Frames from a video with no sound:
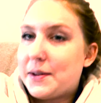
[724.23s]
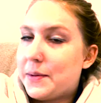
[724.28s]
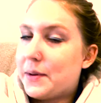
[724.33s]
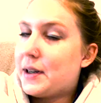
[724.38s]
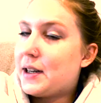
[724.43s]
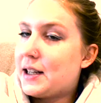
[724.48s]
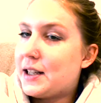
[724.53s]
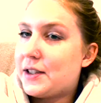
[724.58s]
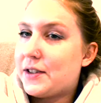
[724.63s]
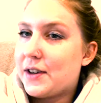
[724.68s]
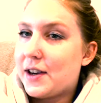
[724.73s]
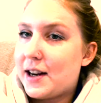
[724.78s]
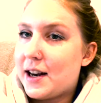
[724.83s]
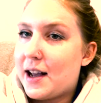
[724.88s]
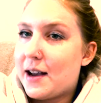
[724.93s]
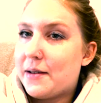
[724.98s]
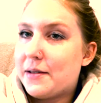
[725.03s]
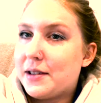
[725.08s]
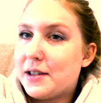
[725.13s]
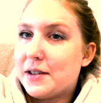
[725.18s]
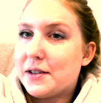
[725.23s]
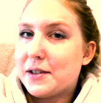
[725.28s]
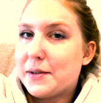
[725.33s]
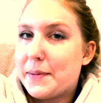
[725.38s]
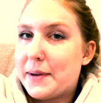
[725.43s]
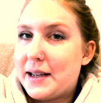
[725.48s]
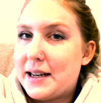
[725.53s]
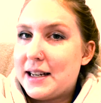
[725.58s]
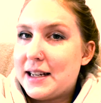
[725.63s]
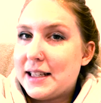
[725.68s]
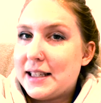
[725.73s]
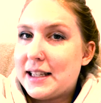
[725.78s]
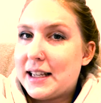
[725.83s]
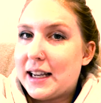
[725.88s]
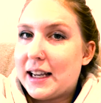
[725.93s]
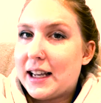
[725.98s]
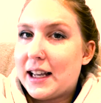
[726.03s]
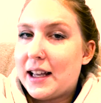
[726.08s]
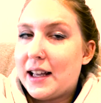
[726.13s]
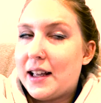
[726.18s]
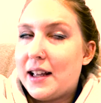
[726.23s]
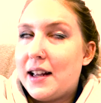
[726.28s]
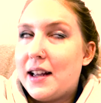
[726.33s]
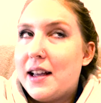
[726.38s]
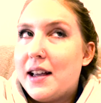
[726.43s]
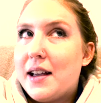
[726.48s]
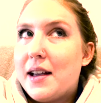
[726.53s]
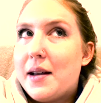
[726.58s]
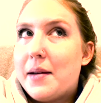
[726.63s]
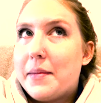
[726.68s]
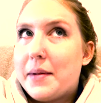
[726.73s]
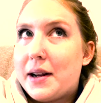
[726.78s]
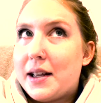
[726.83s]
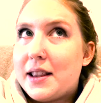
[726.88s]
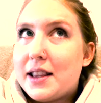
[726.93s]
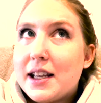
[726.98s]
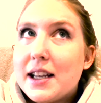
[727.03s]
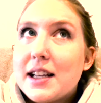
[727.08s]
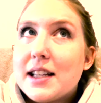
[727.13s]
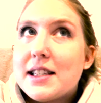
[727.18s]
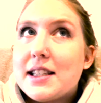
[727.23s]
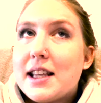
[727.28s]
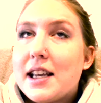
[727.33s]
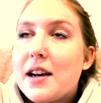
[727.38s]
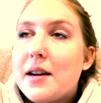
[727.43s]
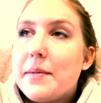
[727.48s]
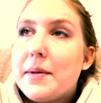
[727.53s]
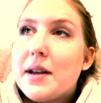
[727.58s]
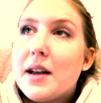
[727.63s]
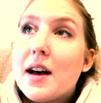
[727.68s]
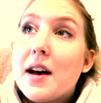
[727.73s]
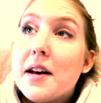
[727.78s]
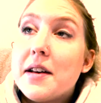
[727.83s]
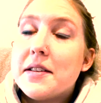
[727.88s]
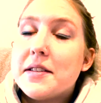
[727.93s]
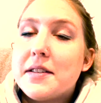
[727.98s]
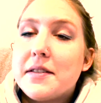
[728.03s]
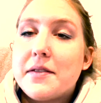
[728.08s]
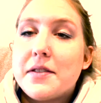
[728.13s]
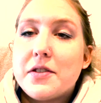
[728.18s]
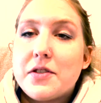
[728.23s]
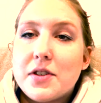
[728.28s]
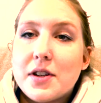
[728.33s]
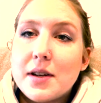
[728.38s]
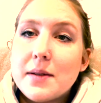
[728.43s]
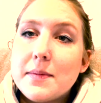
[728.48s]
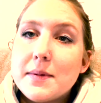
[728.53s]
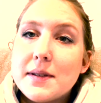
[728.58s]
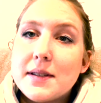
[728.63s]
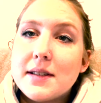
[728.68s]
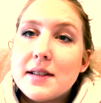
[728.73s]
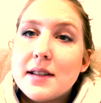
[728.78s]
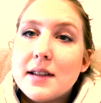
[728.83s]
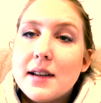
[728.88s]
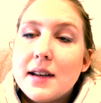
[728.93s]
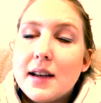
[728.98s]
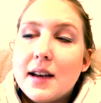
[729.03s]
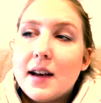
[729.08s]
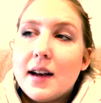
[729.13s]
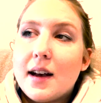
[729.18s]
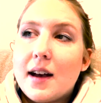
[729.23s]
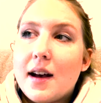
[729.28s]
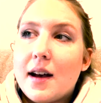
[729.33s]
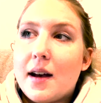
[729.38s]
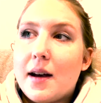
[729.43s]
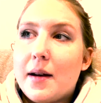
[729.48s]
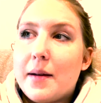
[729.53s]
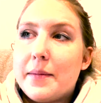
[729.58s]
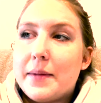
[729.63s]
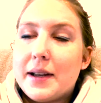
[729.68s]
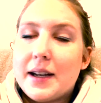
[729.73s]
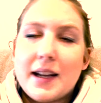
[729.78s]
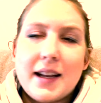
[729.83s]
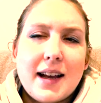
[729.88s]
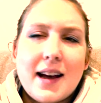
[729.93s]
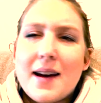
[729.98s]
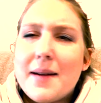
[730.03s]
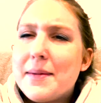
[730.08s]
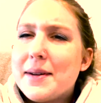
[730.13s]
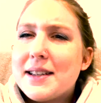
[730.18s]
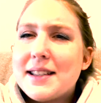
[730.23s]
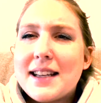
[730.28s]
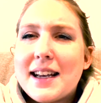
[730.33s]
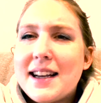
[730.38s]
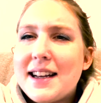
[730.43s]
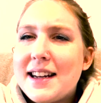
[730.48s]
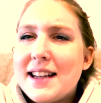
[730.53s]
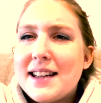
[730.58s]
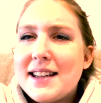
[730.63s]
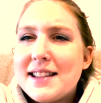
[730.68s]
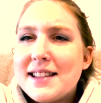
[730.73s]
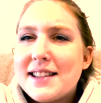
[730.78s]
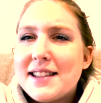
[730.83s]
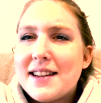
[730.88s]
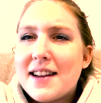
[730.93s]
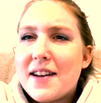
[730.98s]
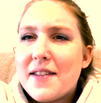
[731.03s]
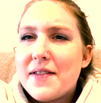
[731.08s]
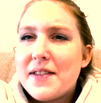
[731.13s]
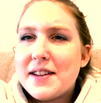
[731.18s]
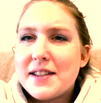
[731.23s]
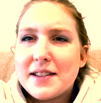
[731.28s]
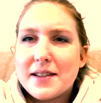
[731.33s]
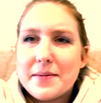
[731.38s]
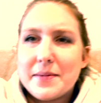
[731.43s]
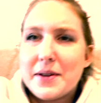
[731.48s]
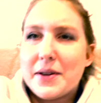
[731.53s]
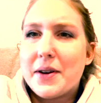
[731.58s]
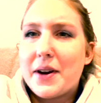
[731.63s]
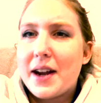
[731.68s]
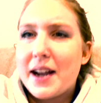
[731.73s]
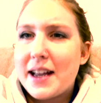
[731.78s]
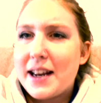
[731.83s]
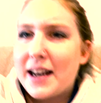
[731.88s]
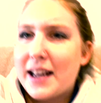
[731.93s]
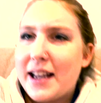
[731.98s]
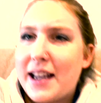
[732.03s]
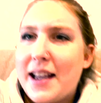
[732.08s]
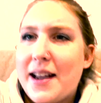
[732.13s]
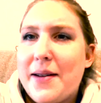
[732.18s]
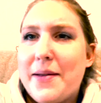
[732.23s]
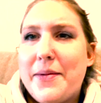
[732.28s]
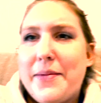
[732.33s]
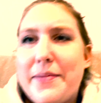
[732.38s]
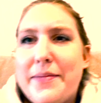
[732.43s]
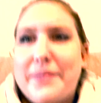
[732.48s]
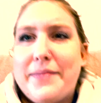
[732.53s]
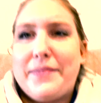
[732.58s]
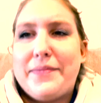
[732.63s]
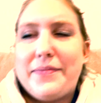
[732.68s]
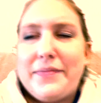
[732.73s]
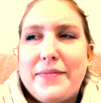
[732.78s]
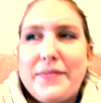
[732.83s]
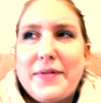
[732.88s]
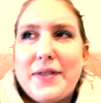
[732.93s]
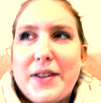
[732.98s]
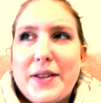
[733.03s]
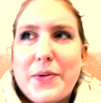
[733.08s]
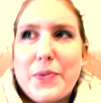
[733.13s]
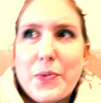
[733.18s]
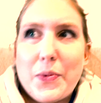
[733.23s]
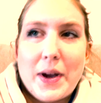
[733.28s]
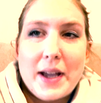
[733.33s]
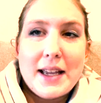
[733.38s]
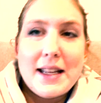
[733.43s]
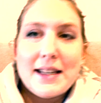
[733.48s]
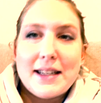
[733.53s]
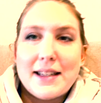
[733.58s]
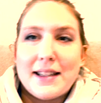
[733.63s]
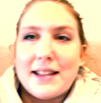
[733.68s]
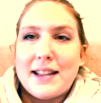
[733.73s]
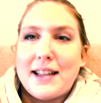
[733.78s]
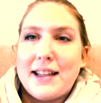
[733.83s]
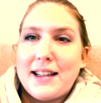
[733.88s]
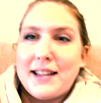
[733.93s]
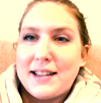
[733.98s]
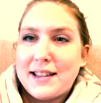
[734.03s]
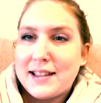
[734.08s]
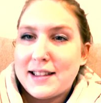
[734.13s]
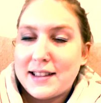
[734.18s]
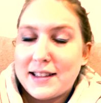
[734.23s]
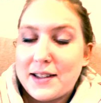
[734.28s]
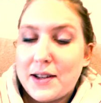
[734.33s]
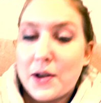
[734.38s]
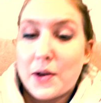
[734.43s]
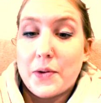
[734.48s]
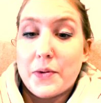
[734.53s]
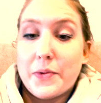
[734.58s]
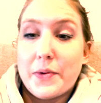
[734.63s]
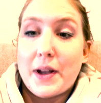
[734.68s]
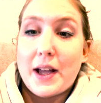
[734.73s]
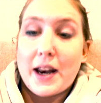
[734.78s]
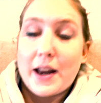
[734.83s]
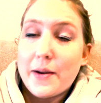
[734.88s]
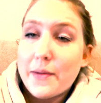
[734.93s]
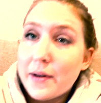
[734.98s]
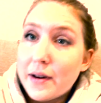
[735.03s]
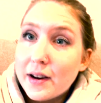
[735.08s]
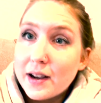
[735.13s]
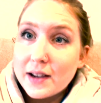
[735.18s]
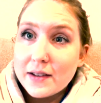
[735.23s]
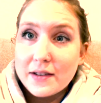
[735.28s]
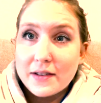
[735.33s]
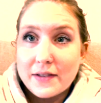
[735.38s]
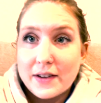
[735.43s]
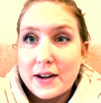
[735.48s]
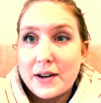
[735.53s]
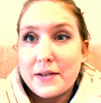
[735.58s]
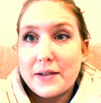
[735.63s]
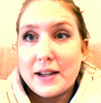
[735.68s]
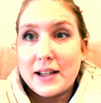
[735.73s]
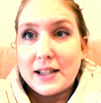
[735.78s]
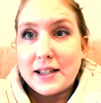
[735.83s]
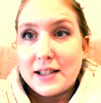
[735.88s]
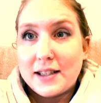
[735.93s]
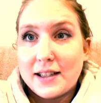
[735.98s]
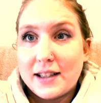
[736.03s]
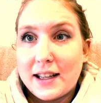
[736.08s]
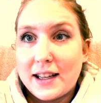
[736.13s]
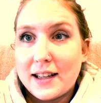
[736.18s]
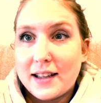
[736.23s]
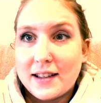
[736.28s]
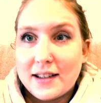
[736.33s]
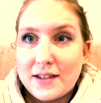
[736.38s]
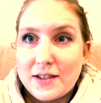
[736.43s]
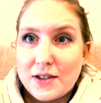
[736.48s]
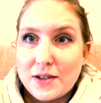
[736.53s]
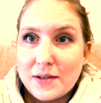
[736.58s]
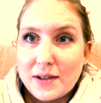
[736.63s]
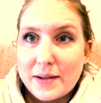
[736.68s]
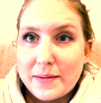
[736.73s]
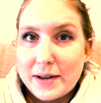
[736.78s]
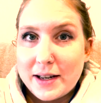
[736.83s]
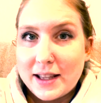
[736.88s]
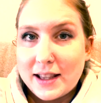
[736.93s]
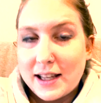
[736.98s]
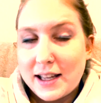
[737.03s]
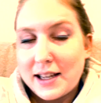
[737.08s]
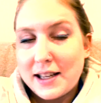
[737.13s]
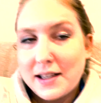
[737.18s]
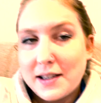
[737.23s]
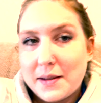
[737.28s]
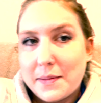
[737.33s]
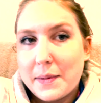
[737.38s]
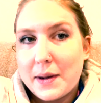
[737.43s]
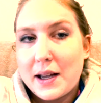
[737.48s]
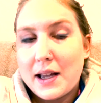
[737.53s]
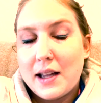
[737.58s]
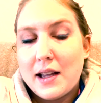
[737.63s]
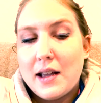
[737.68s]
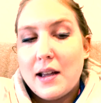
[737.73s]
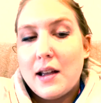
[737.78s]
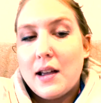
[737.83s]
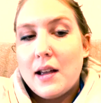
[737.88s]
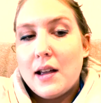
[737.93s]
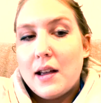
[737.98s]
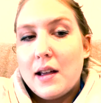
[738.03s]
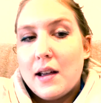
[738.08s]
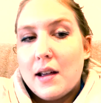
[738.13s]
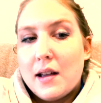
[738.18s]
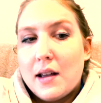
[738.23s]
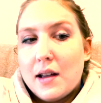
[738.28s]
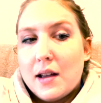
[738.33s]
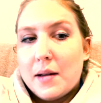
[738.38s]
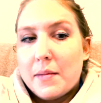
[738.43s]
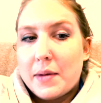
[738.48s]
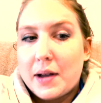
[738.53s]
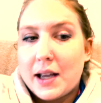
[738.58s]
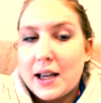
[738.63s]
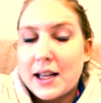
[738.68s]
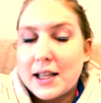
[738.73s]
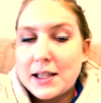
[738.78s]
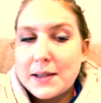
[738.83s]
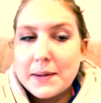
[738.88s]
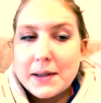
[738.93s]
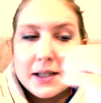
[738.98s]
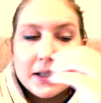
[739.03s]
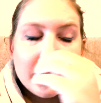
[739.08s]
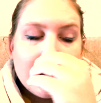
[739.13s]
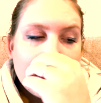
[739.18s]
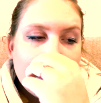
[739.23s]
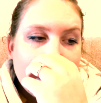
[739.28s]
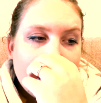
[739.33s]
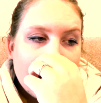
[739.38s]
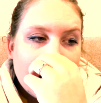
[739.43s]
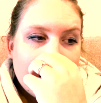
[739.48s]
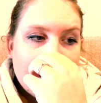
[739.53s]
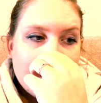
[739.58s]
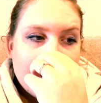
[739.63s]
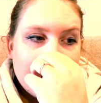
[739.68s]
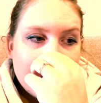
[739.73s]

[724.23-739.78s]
where it is right now, which I'll explain in a second, but I think it's there because of the trips. Um, like, yeah, I'm excited and stuff, and it's gonna be great, and I can't wait to like just go anywhere, even if I don't get to like do that many things. But my headspace right now